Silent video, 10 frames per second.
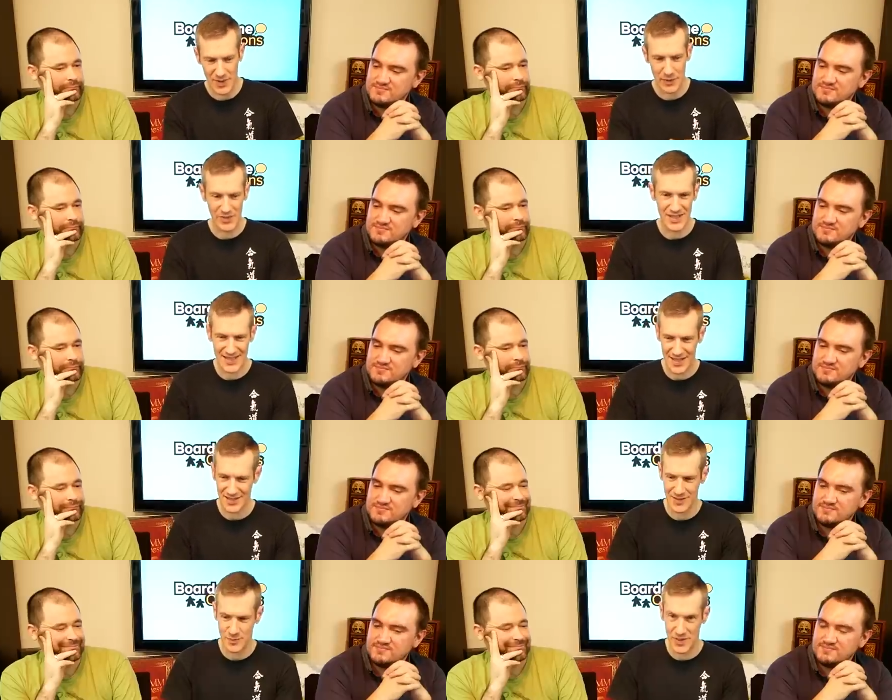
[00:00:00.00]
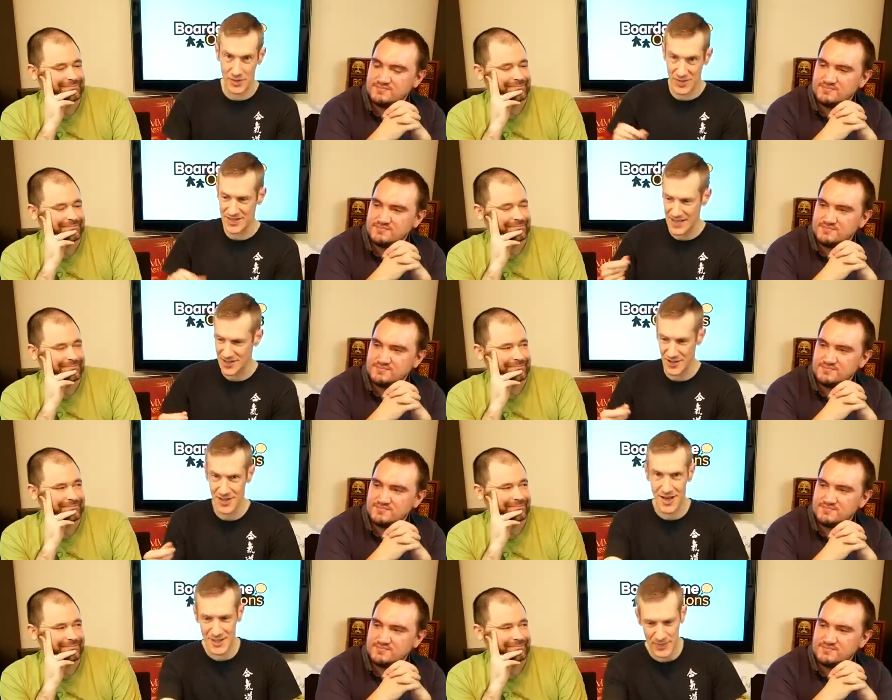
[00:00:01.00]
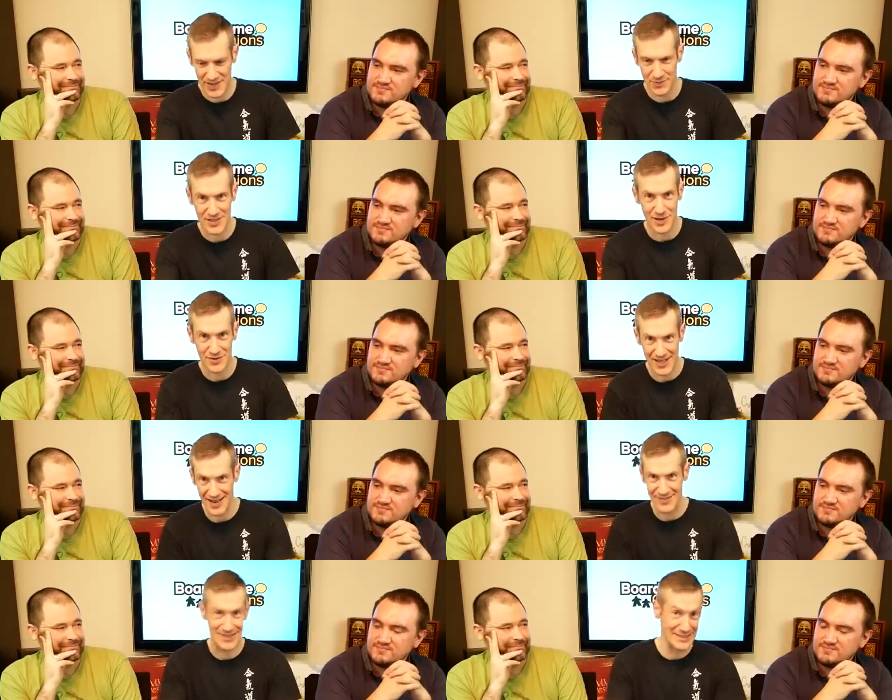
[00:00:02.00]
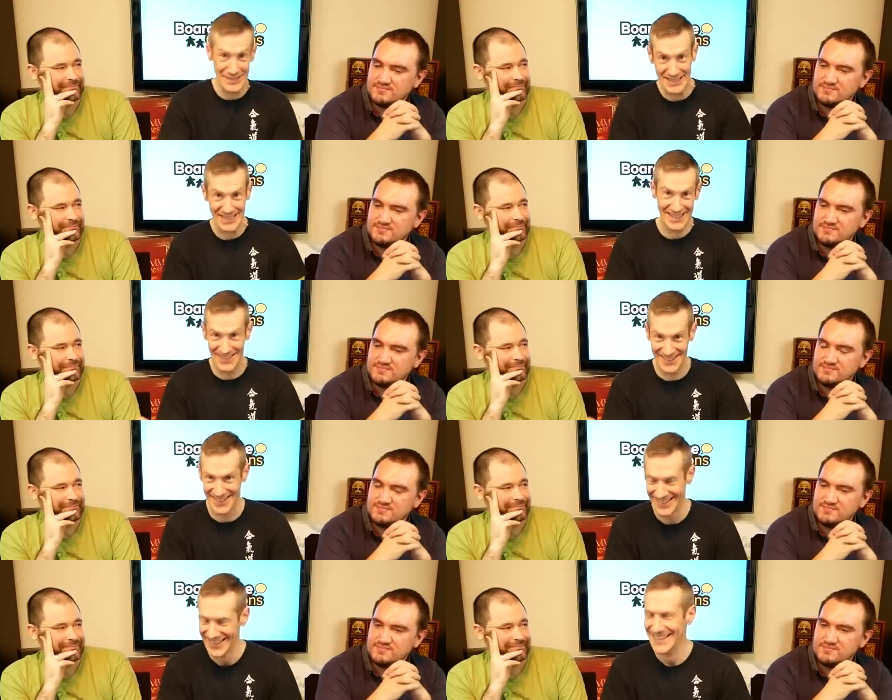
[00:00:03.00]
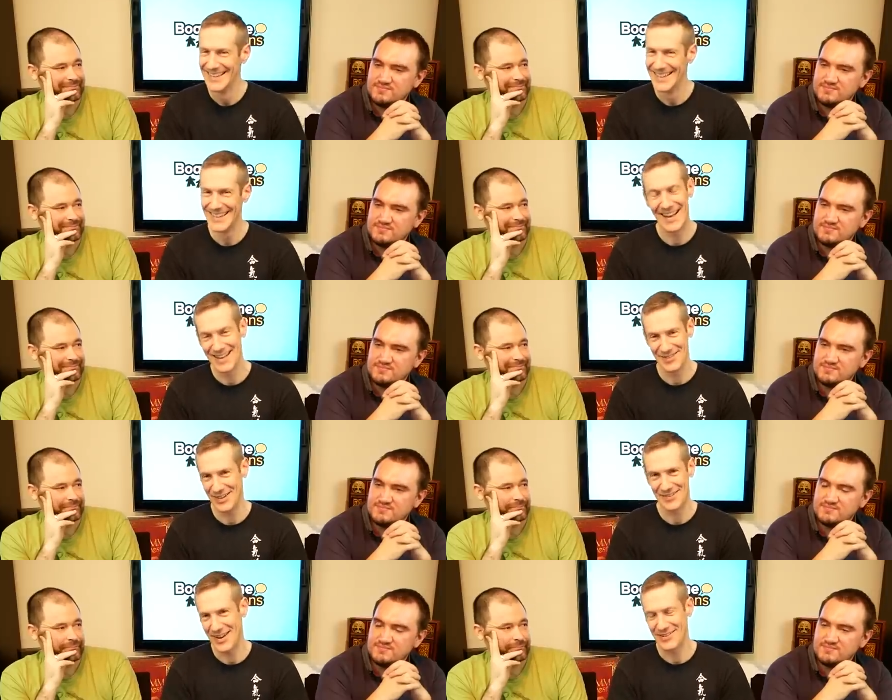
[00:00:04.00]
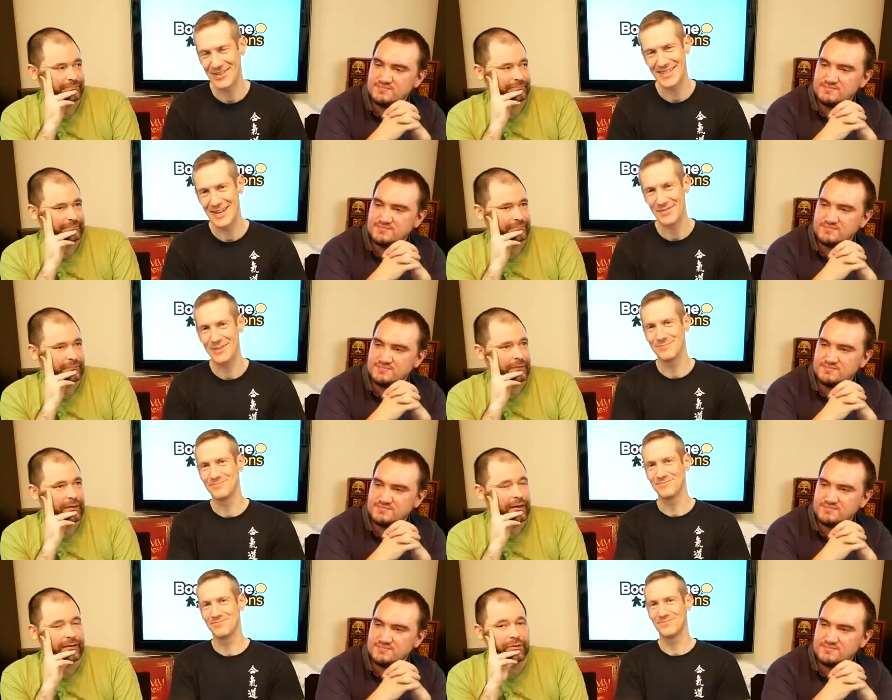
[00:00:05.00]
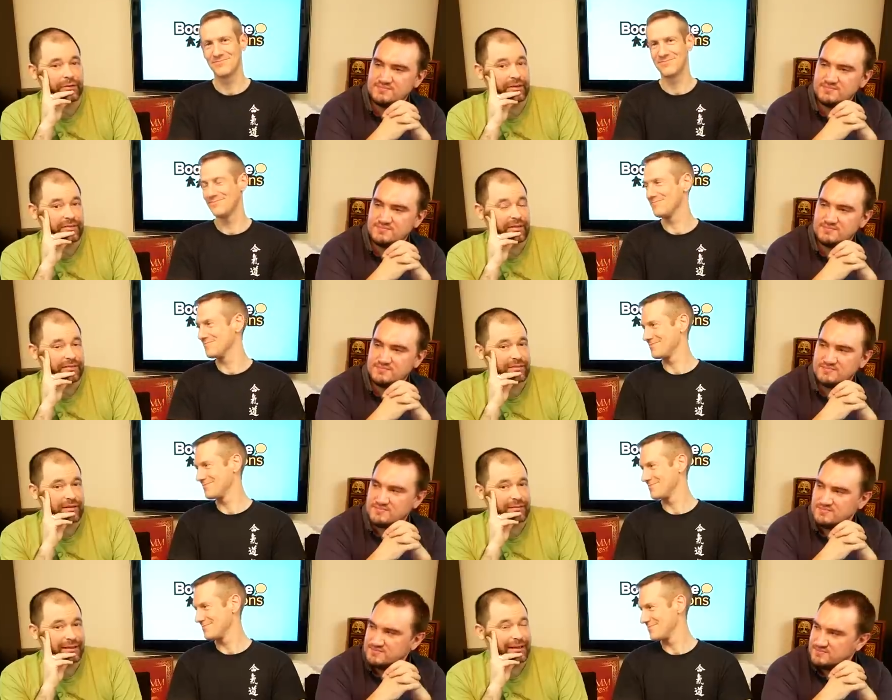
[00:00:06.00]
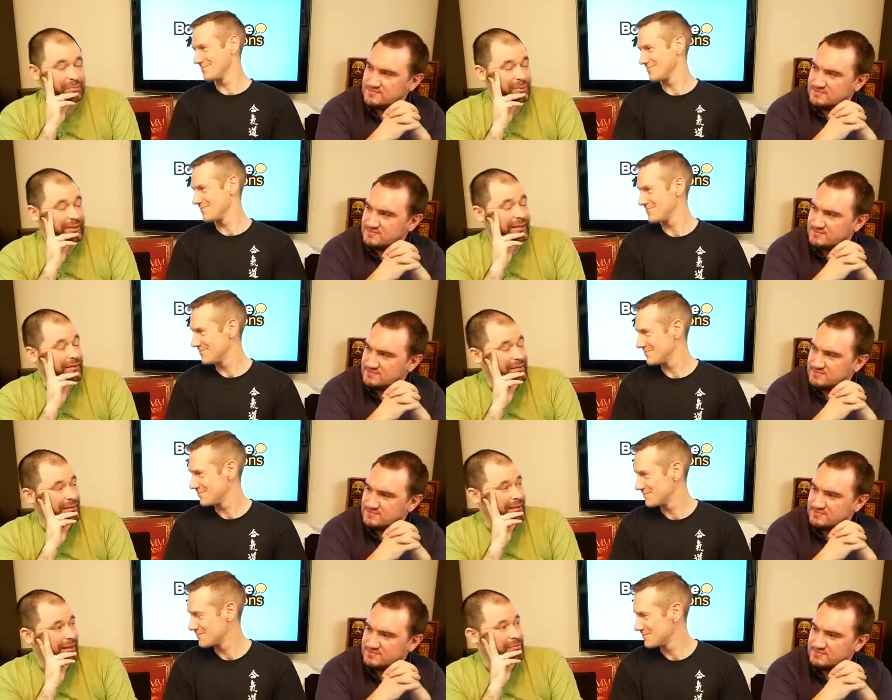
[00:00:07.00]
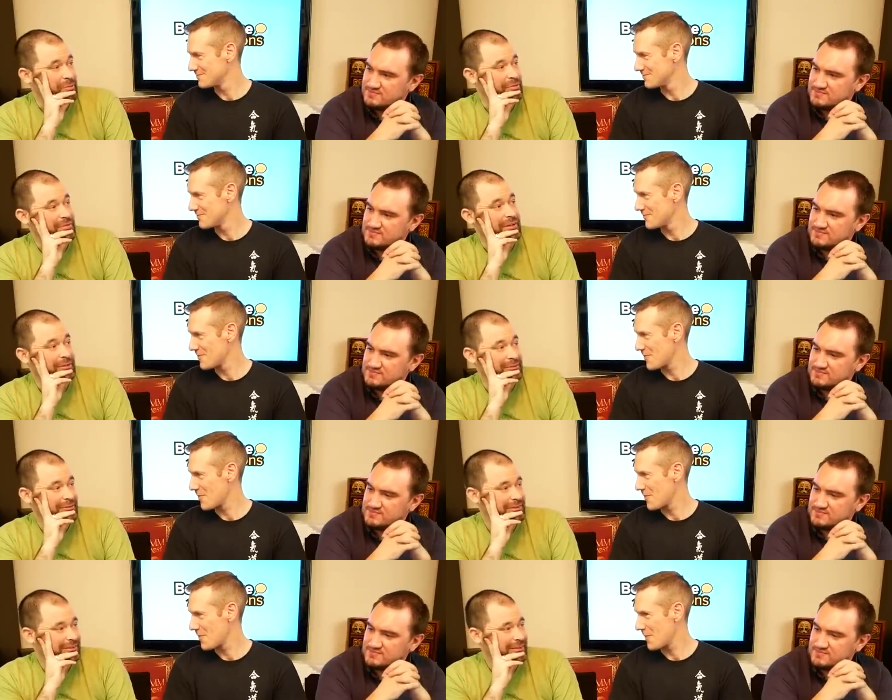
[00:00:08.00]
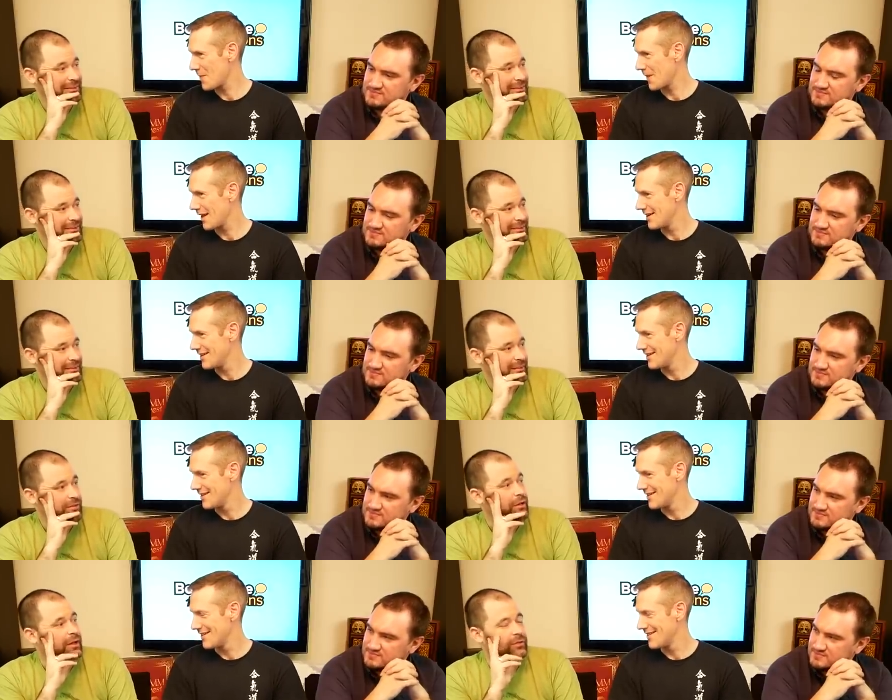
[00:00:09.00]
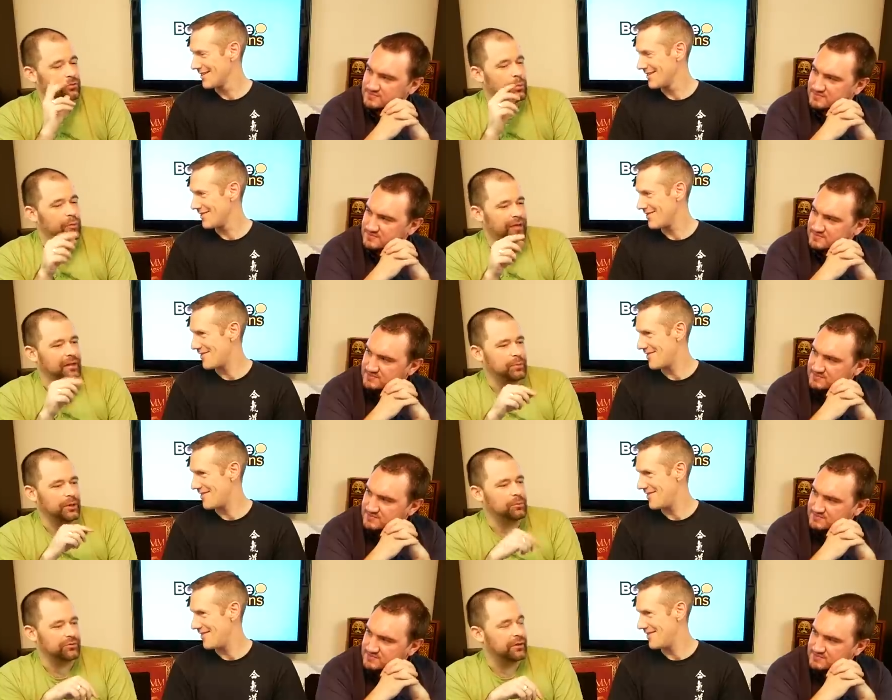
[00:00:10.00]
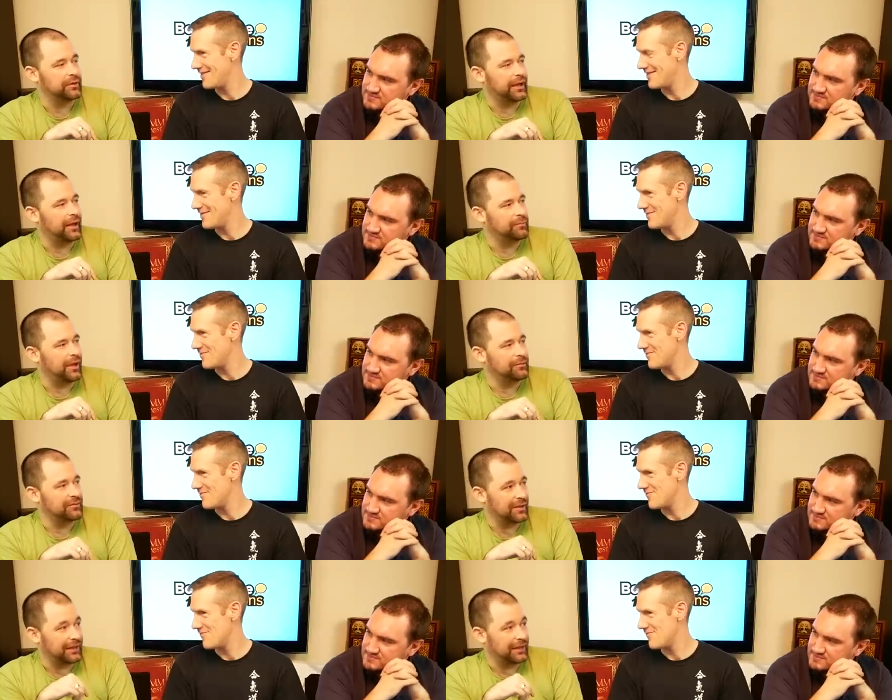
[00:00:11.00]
Speaker 1: but I want this action, but no, this action on the card's better, which goes here, and I love it. I had a great time with it.
Speaker 2: I don't think it's necessarily AP. I think everyone's slow. It's not like someone with AP will slow the game down. It's